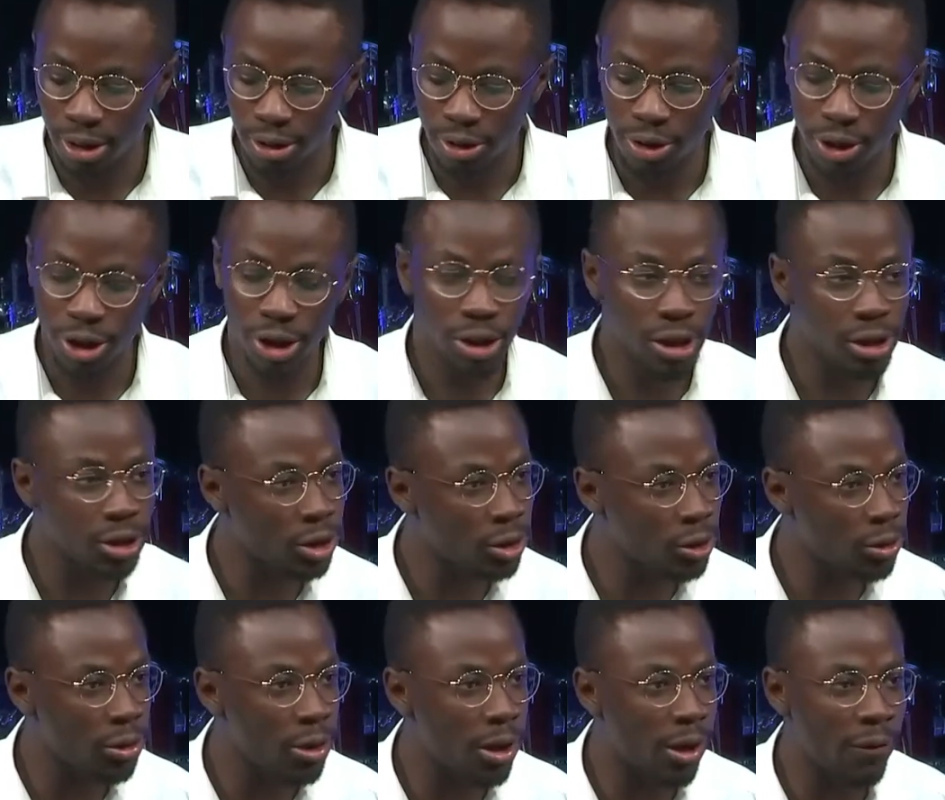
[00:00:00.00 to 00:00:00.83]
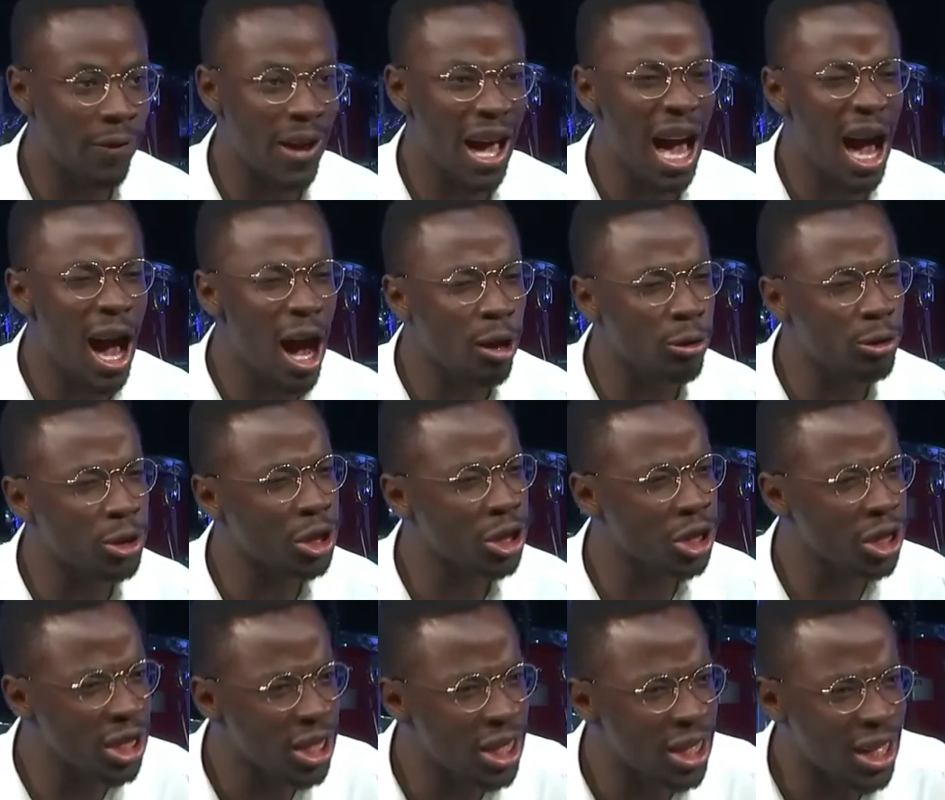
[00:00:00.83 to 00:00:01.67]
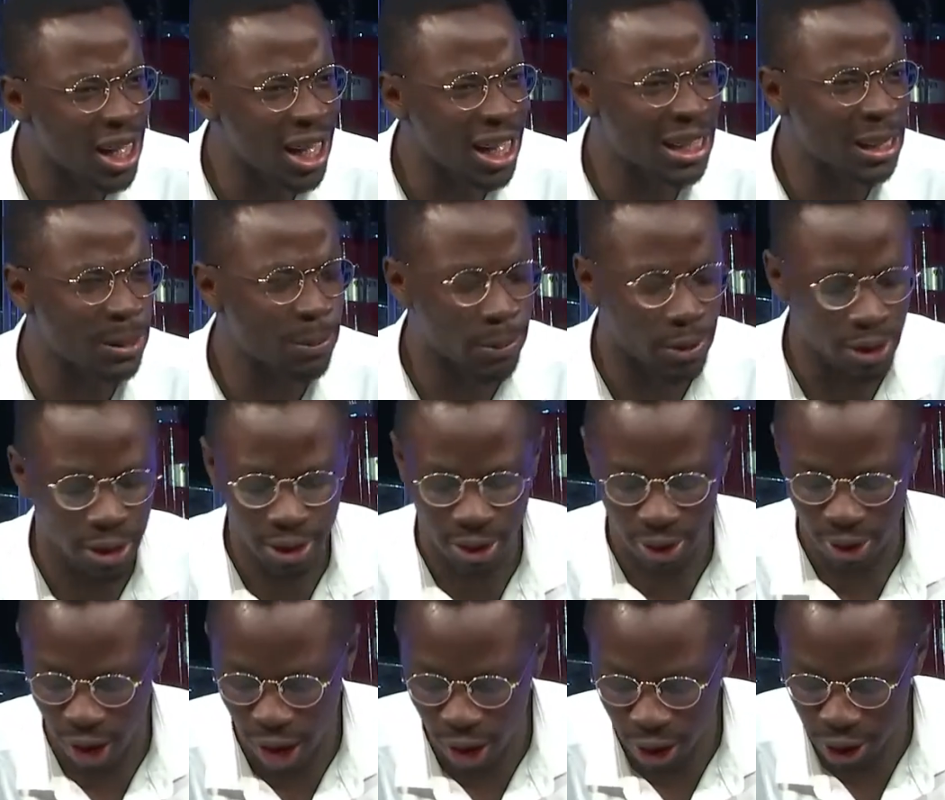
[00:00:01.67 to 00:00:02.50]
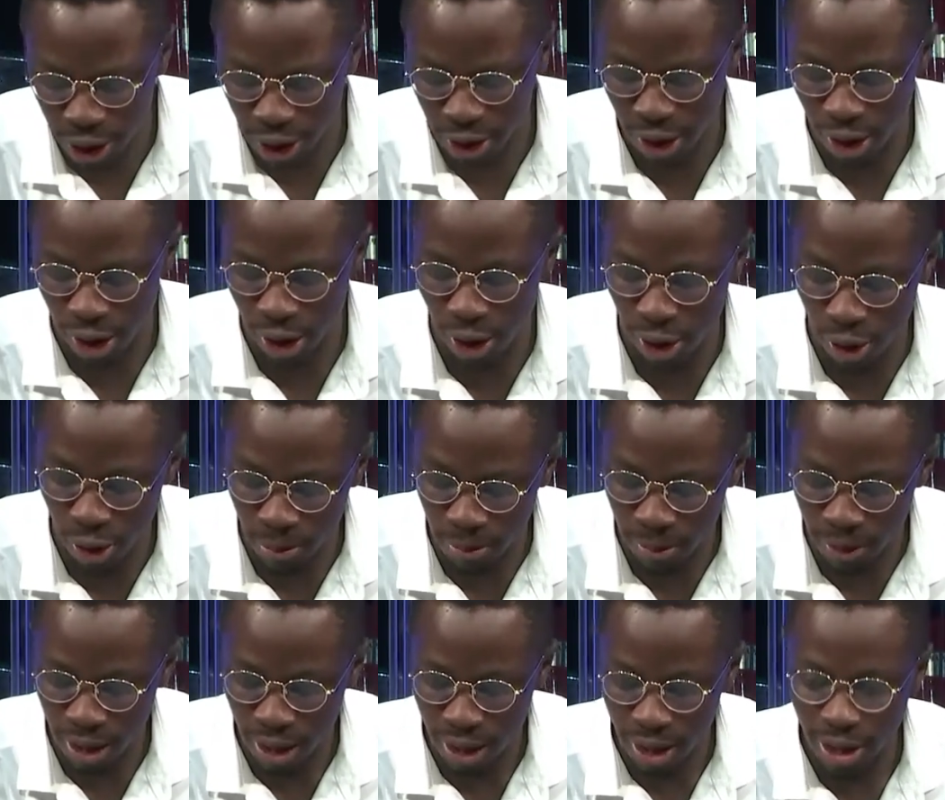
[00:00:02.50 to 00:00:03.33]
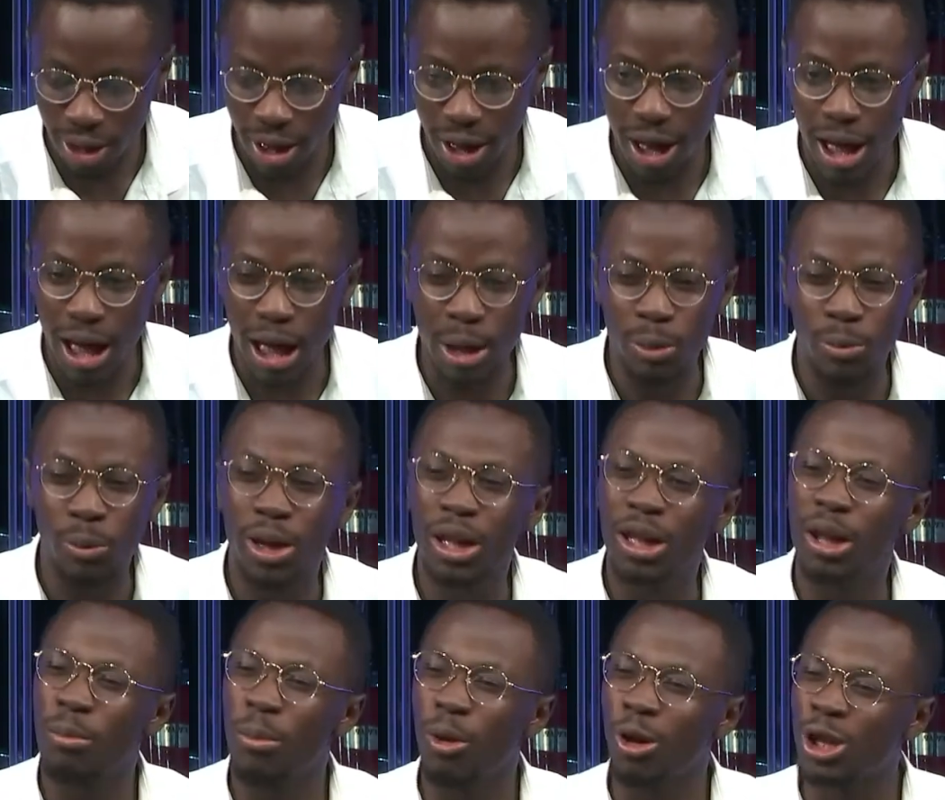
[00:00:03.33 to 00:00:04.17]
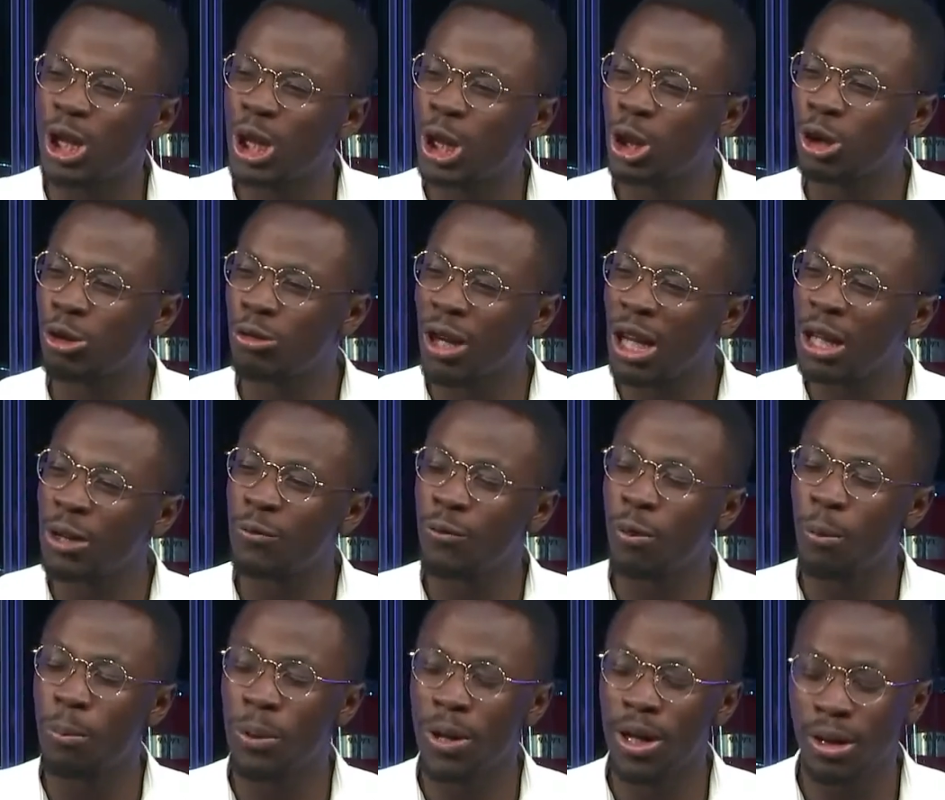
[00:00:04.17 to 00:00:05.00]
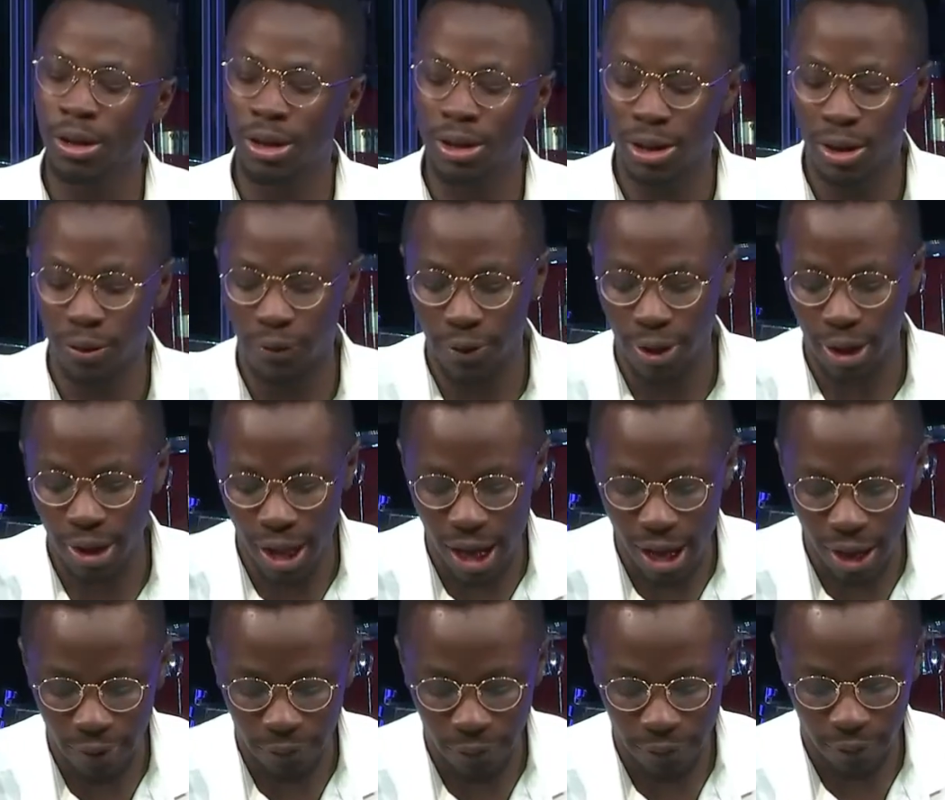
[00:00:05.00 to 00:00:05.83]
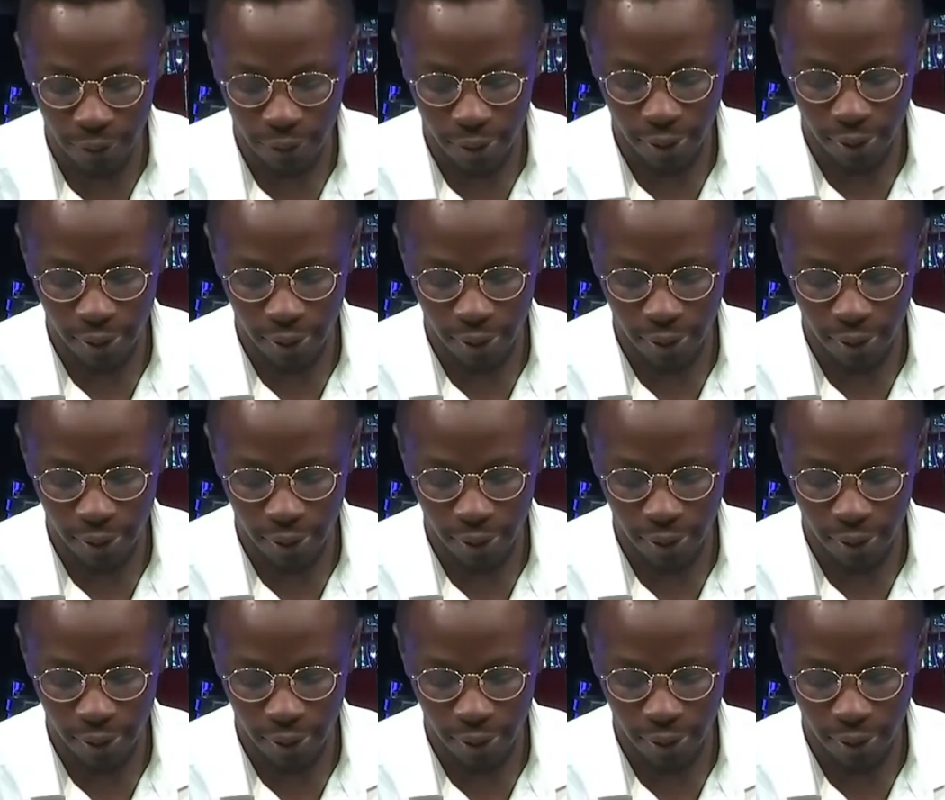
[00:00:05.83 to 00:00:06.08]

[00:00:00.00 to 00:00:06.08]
to share a story of how she experienced God's shalom in one of the most stressful periods of her life.